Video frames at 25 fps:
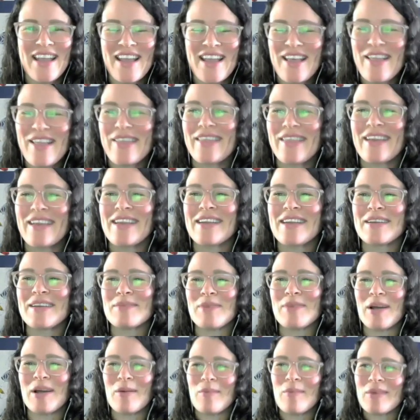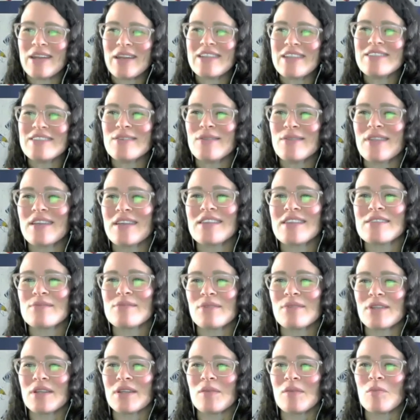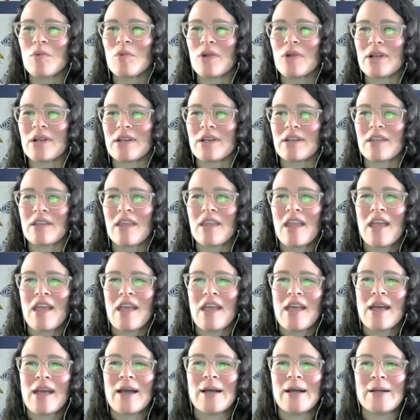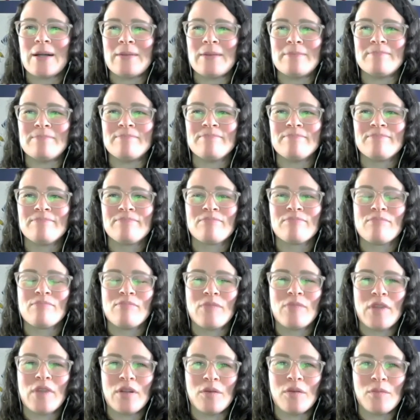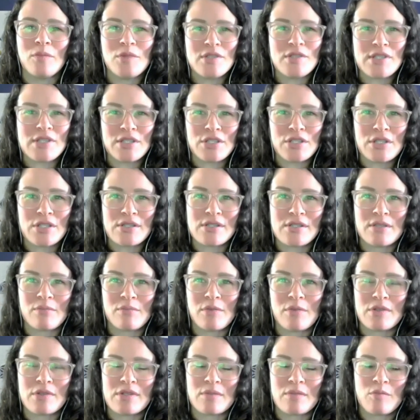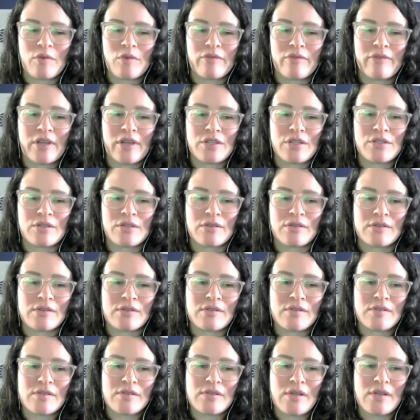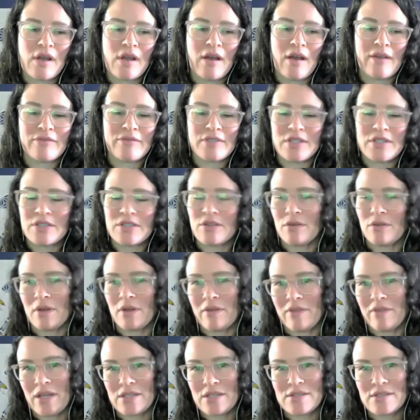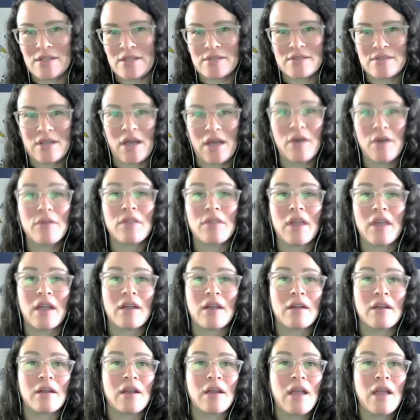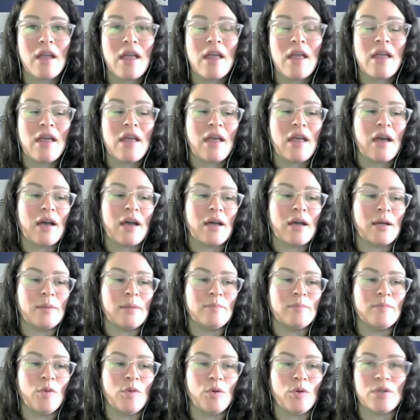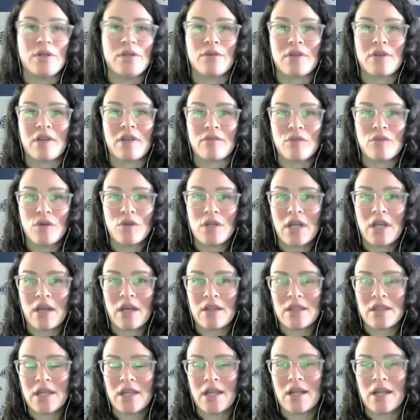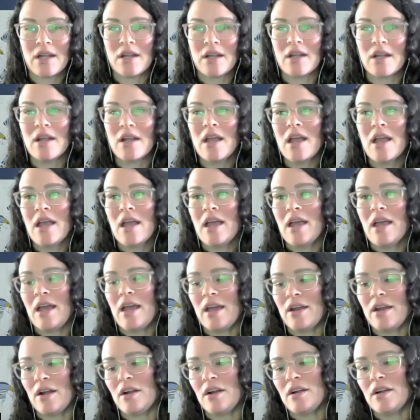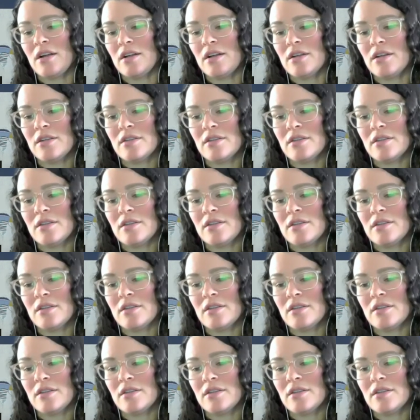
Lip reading: thinking about, but I do think it's really important. Musicians and music professionals often don't have access to healthcare, or don't have good healthcare, and are